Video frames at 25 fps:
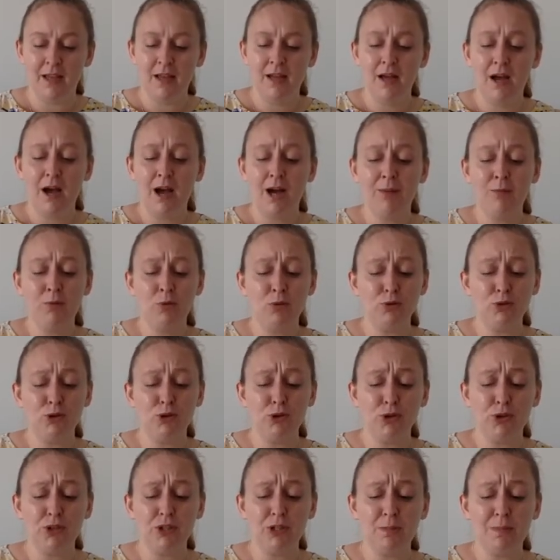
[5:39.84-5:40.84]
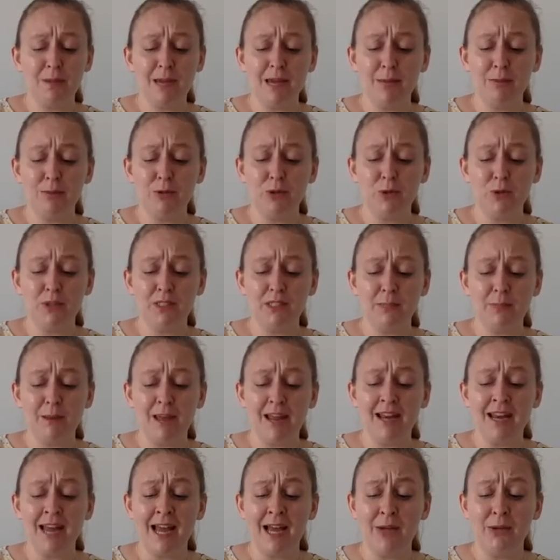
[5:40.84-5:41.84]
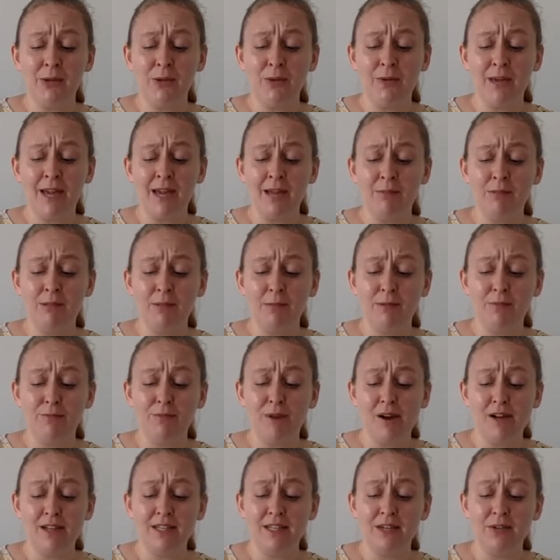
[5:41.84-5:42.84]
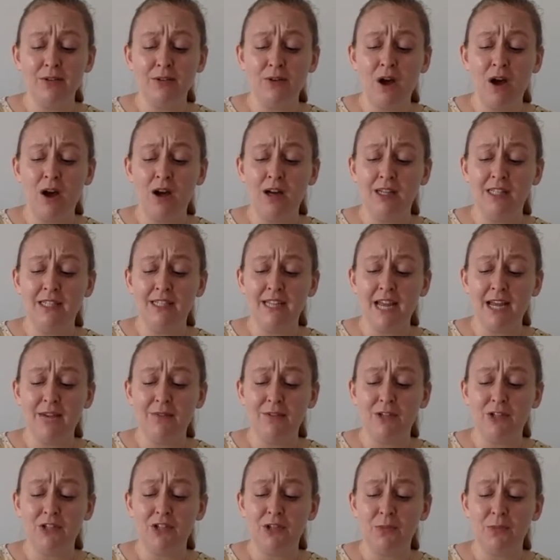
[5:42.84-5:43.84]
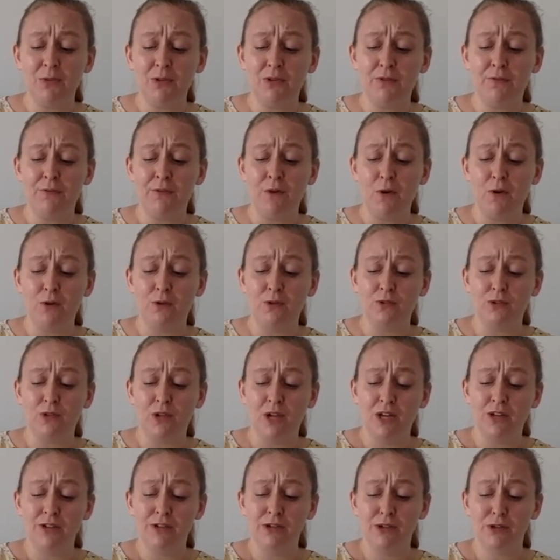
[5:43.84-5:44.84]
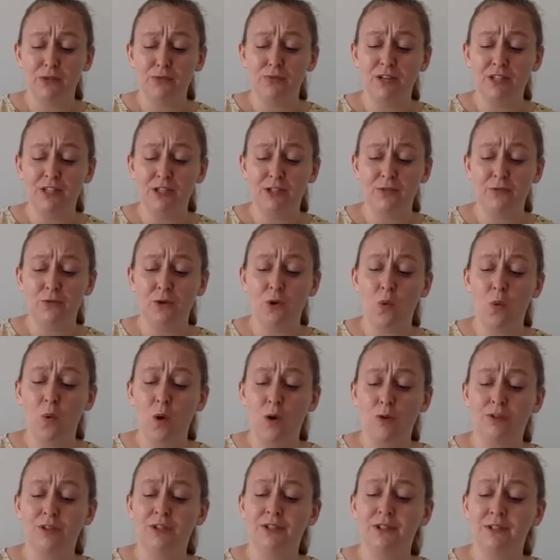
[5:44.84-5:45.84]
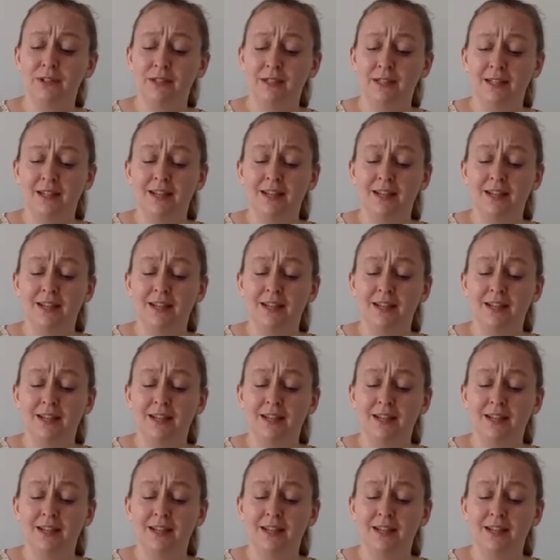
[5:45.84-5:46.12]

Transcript: "I'm not sure you'd be able to explain how you came to be riding on a Harley-Davidson with a fox to the rest of your warren.